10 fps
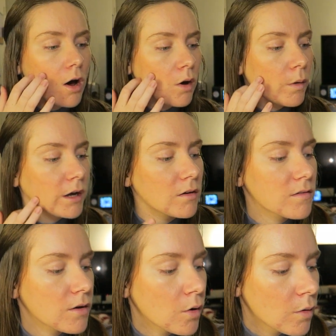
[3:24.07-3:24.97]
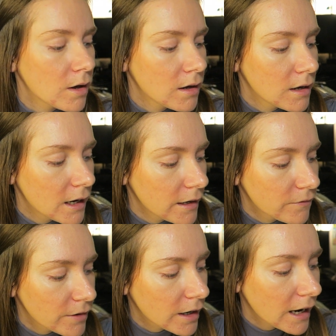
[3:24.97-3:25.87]
Oh, I
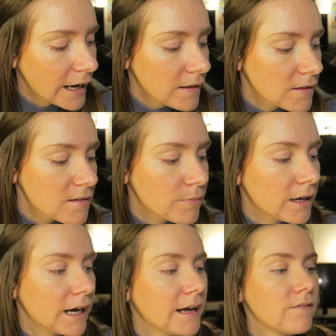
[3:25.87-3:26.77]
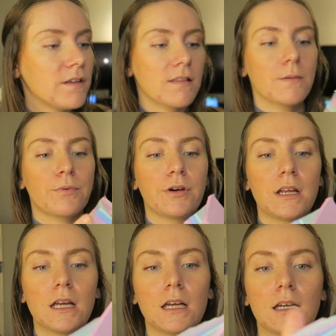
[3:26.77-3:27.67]
forgot I had these, but like I have these like
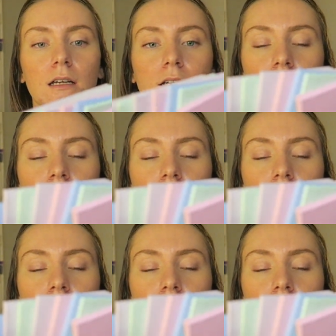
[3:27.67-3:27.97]
pretty